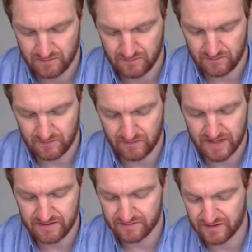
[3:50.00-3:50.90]

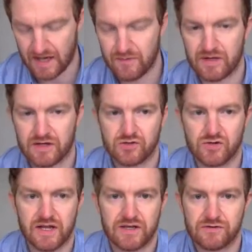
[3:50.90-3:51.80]
Okay, so now we're going to
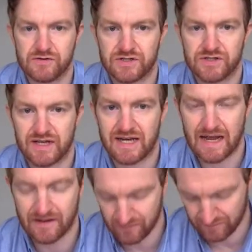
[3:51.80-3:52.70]
try and do just the
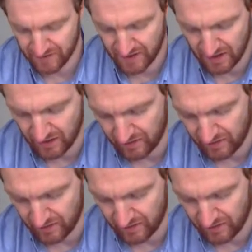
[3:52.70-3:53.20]
length of the arc.